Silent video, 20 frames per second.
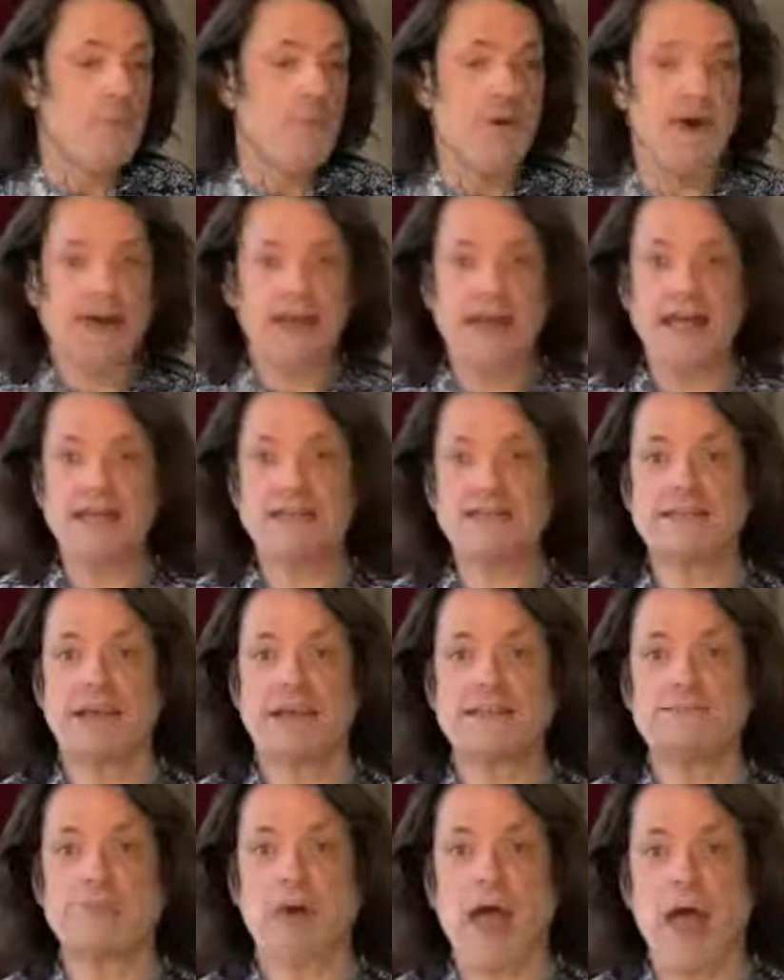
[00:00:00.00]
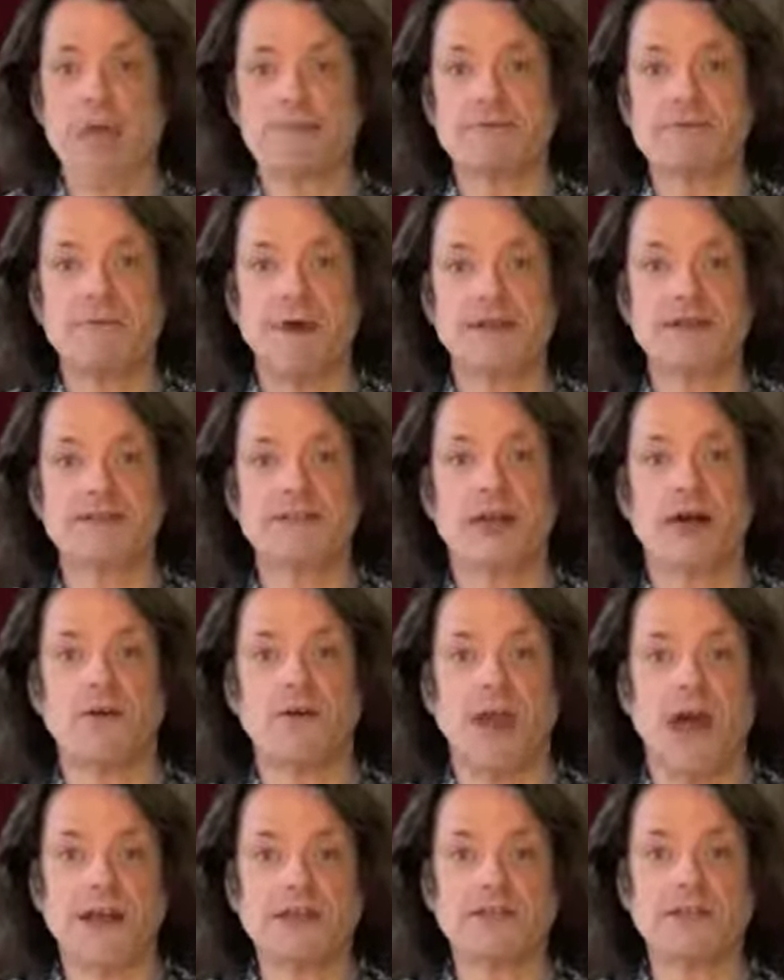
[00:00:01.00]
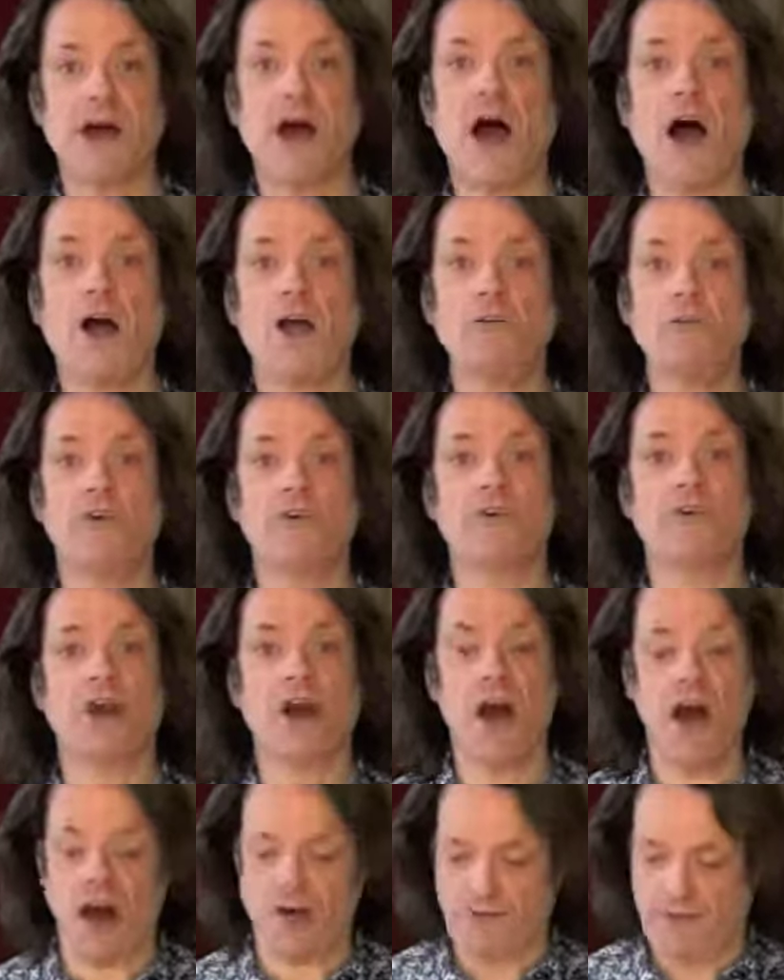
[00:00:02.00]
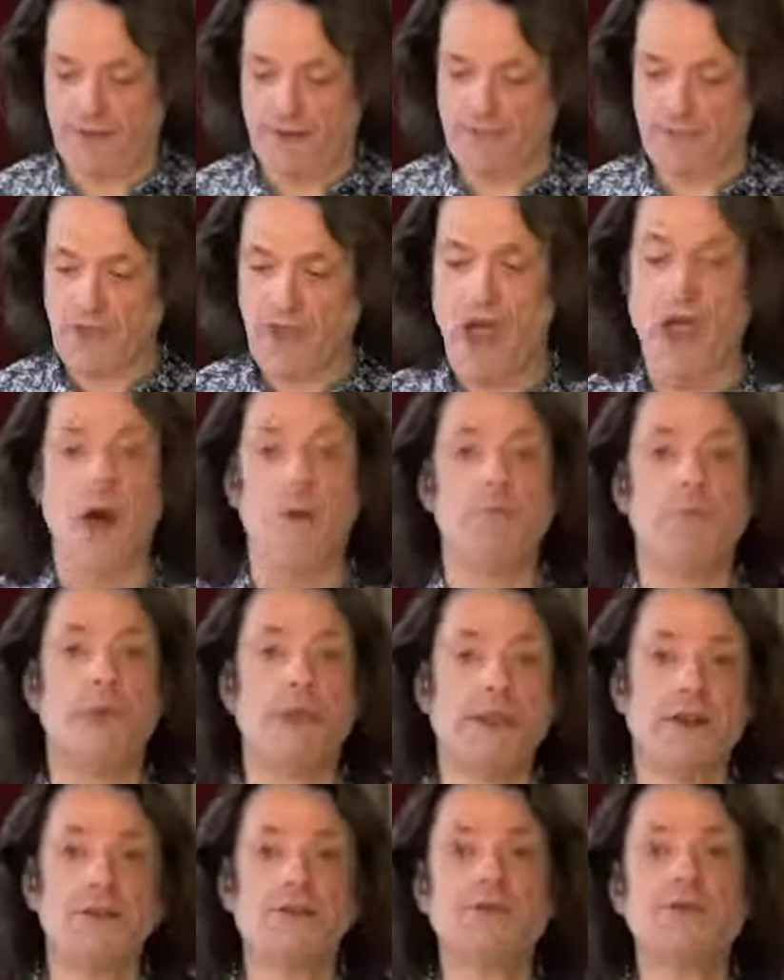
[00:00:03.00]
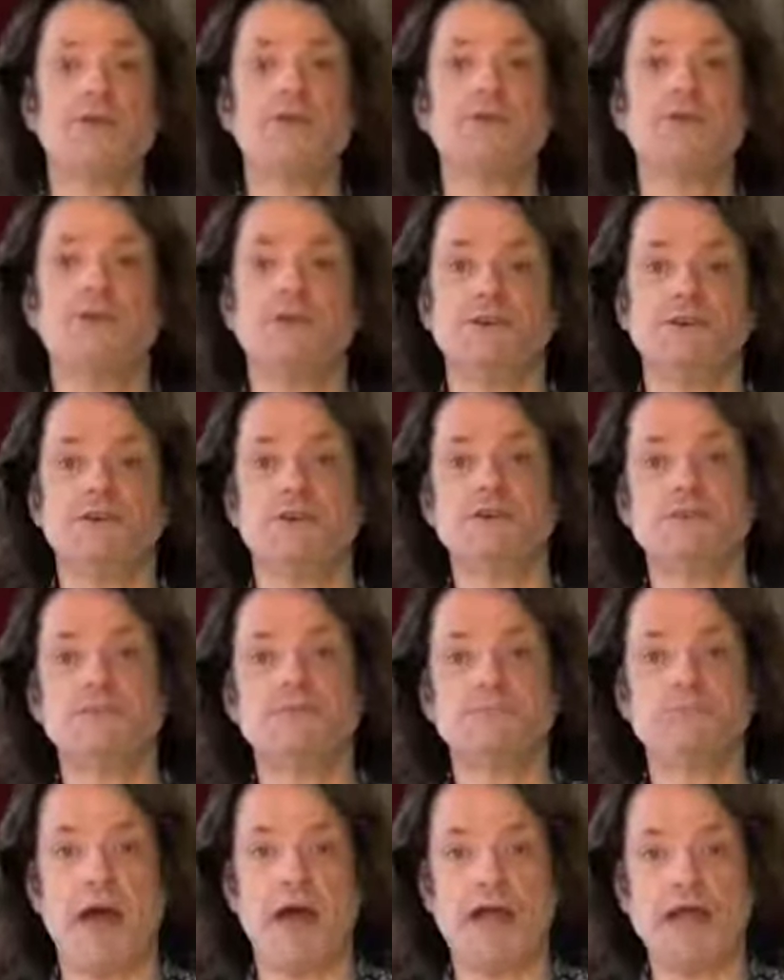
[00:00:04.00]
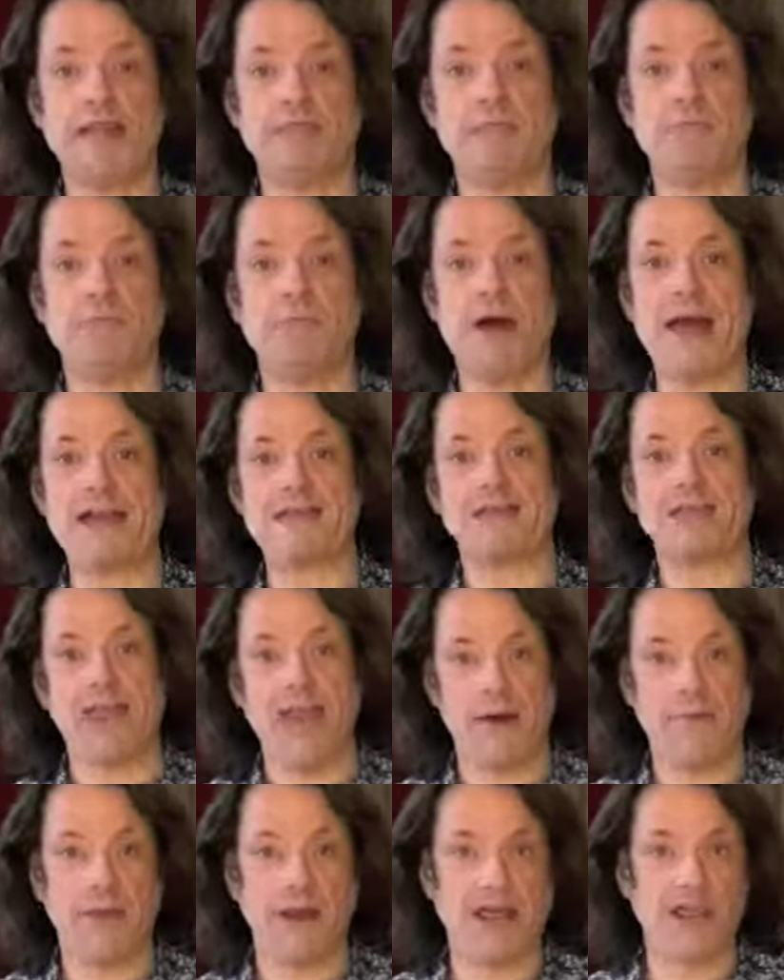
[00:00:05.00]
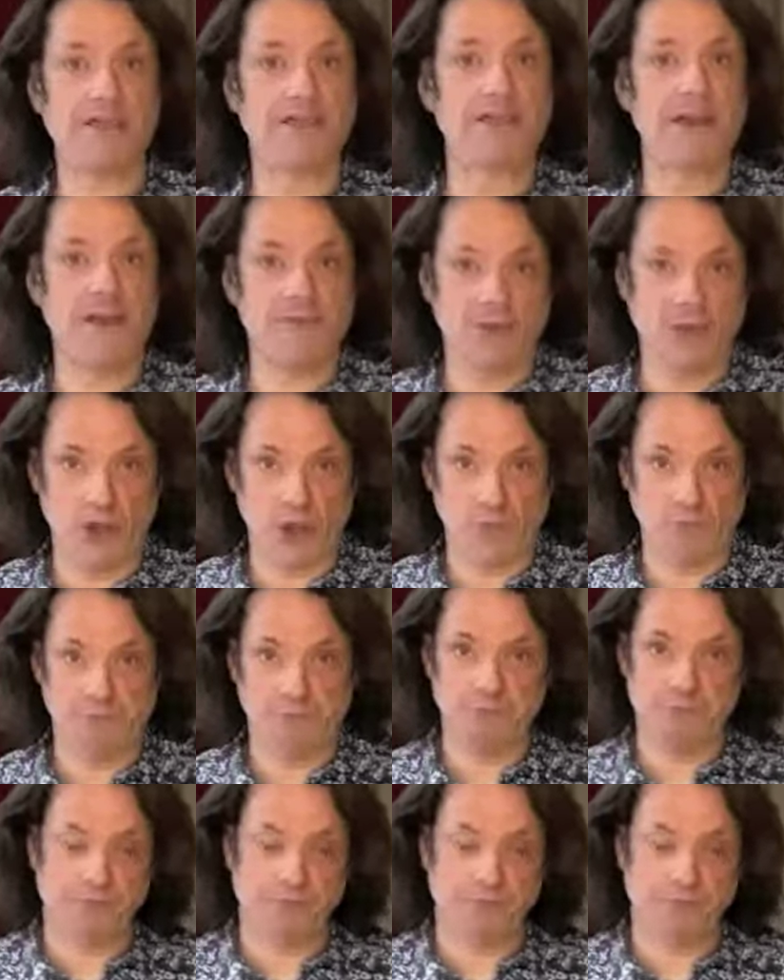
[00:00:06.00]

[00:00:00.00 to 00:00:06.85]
Penedès is perhaps best known as the home of Cava, but it also produces Spain's best Cabernet Sauvignon.